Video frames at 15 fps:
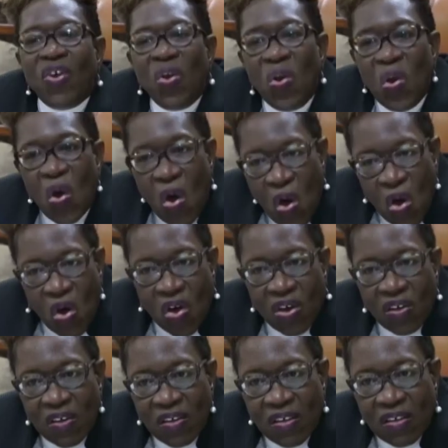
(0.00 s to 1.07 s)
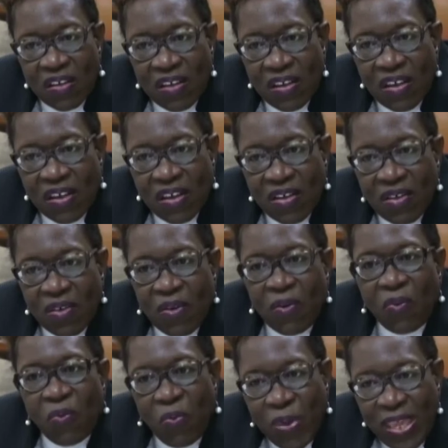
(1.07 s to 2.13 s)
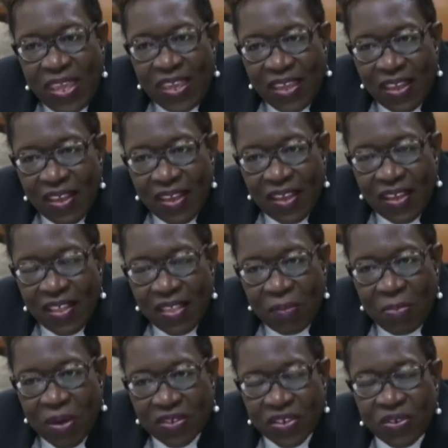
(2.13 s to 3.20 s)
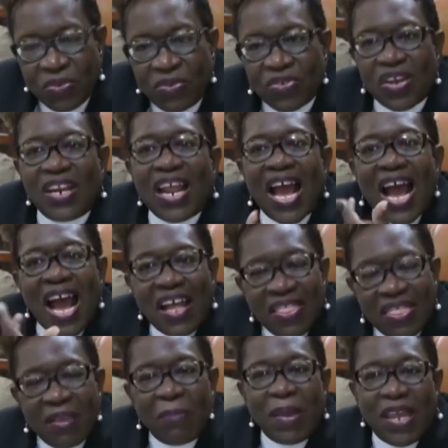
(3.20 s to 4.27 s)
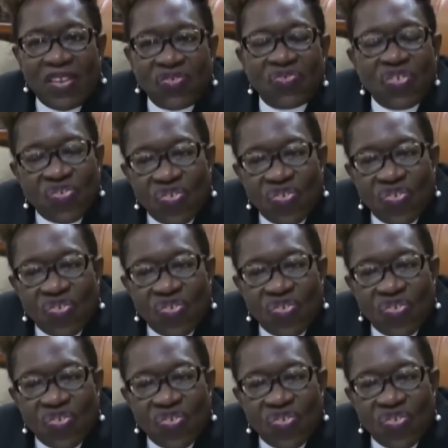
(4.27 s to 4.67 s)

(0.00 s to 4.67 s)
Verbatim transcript: The Director of Public Prosecutions, Paula Llewellyn, was not pleased with the decision,